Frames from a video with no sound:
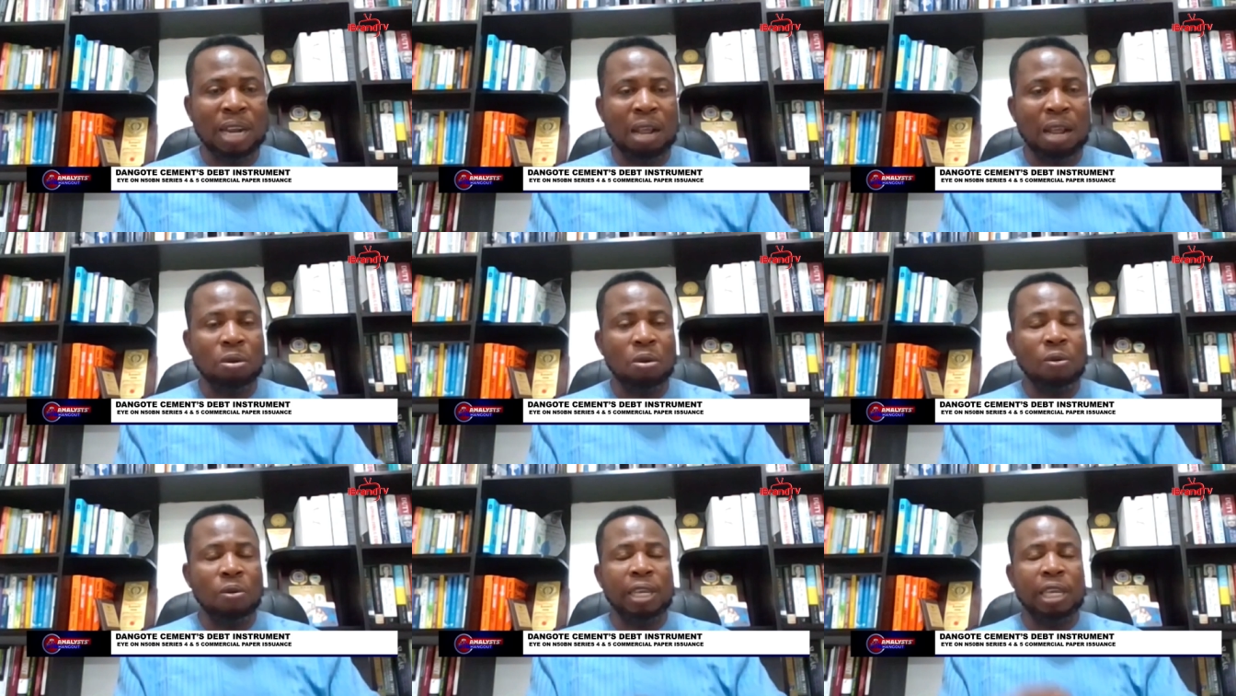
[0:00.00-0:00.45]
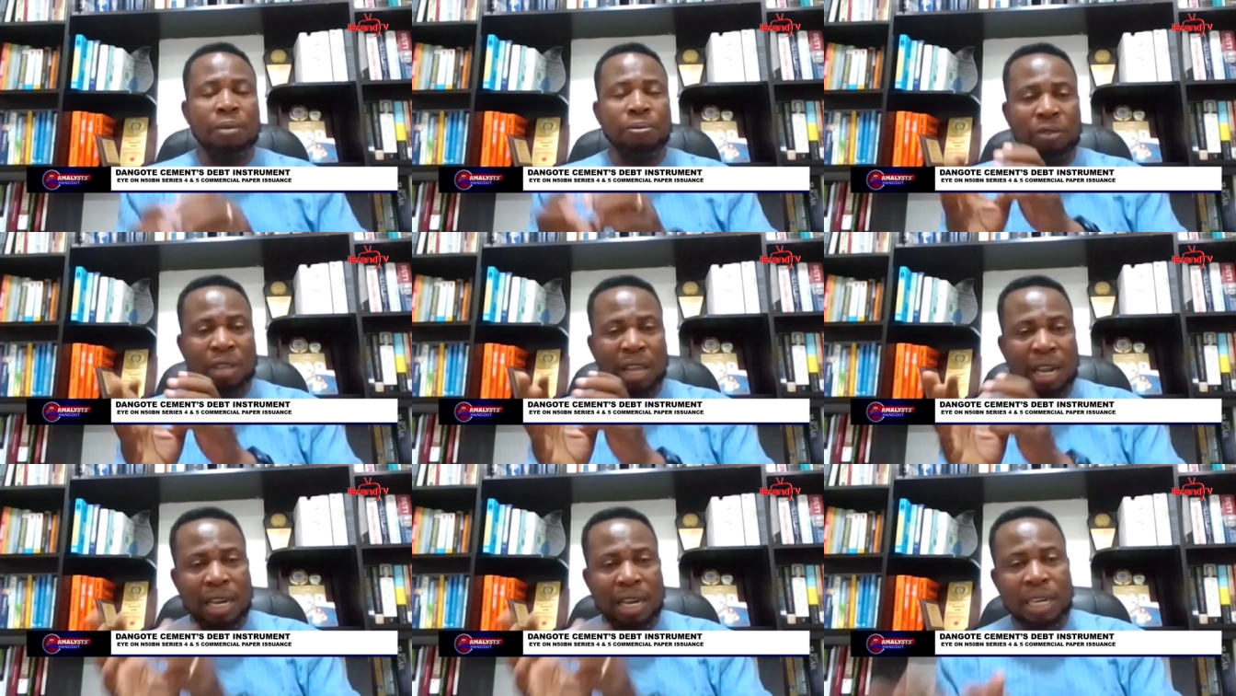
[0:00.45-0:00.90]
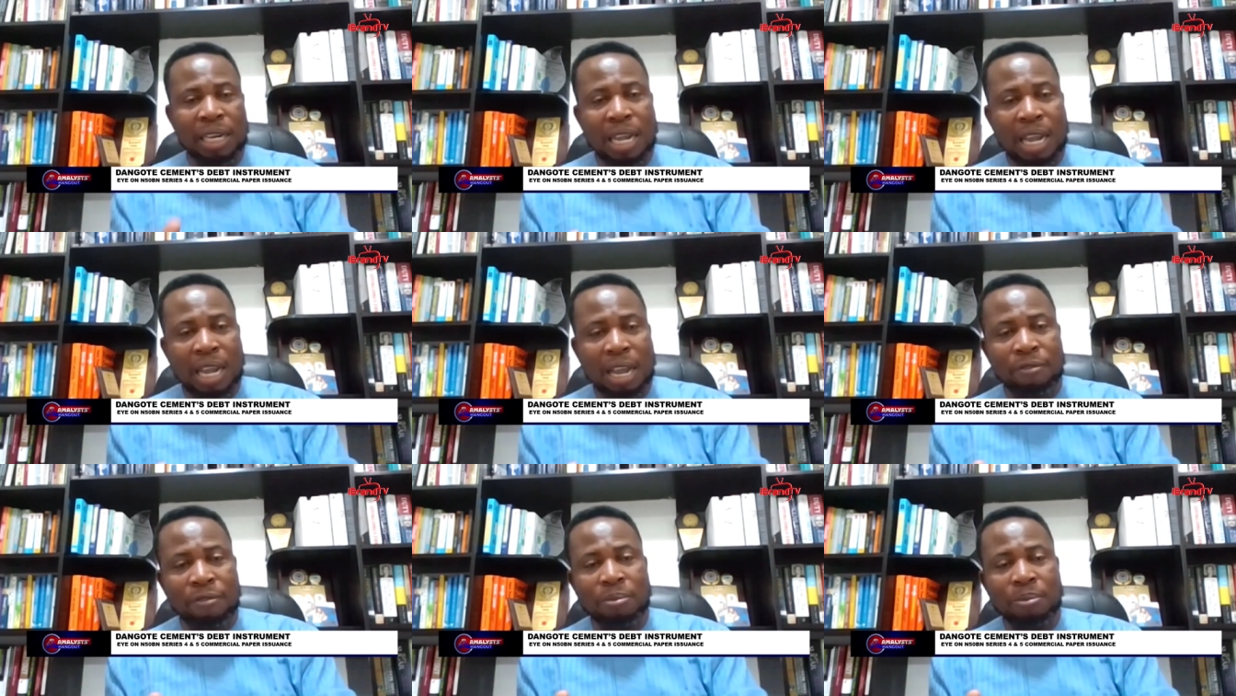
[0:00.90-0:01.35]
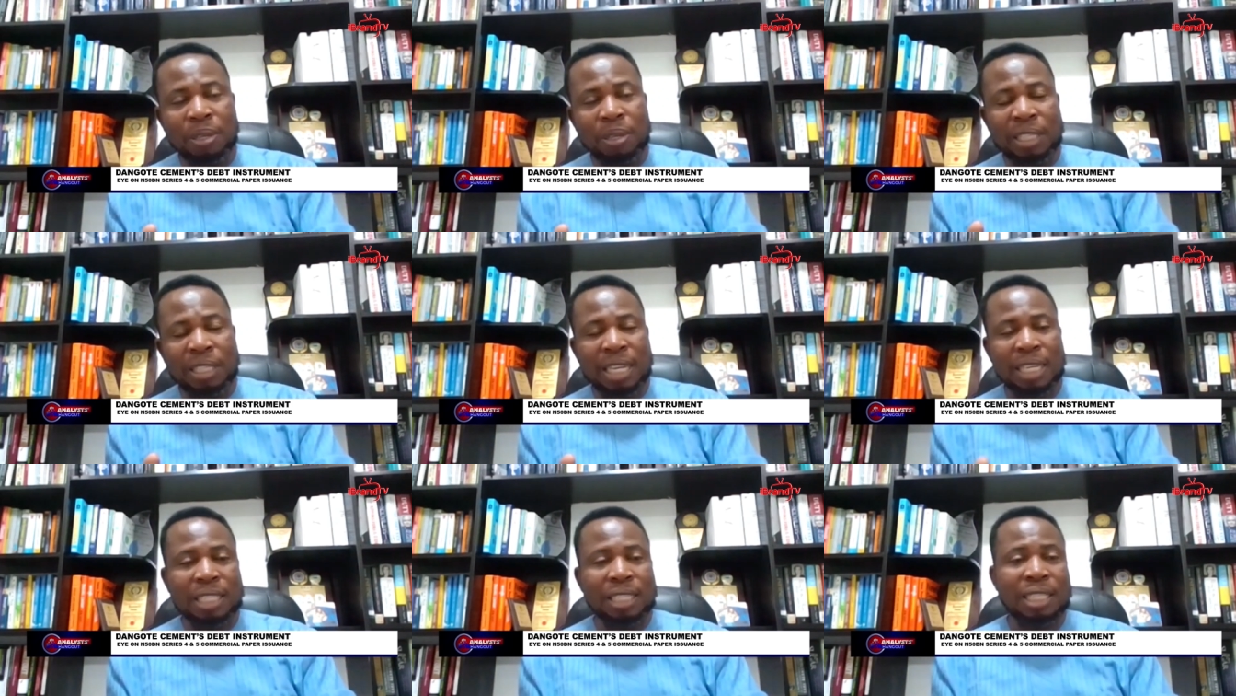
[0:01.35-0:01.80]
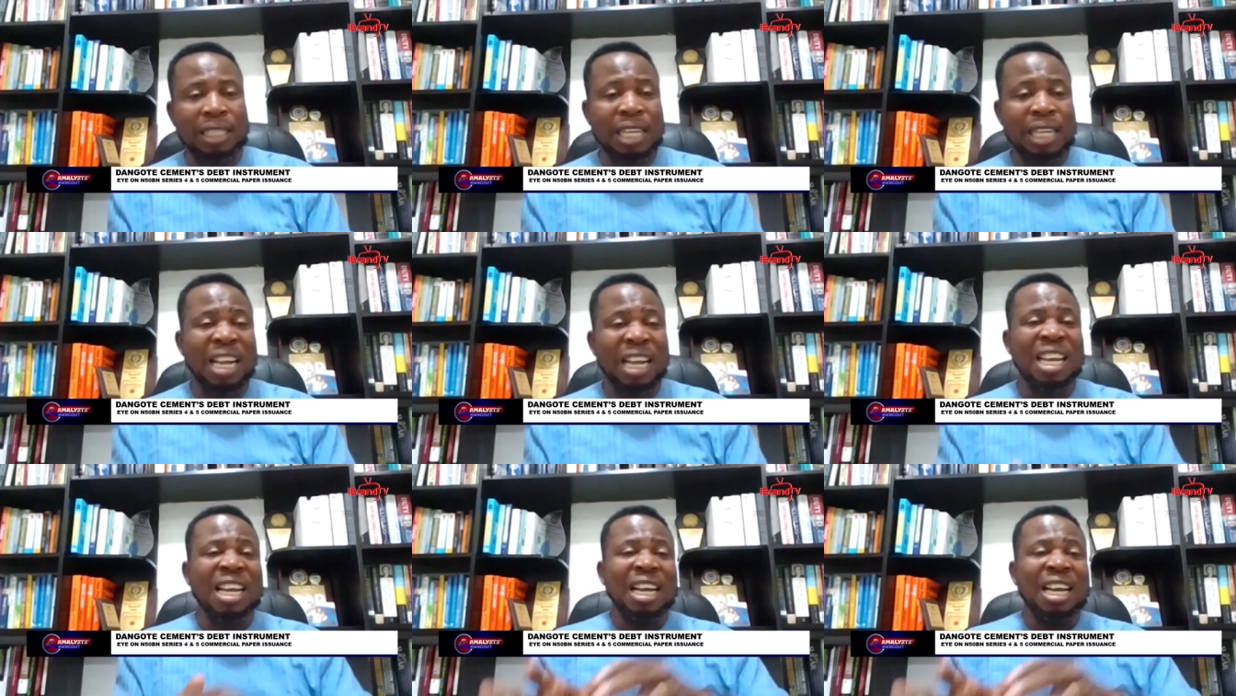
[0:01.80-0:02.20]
So that's what we keep telling every business,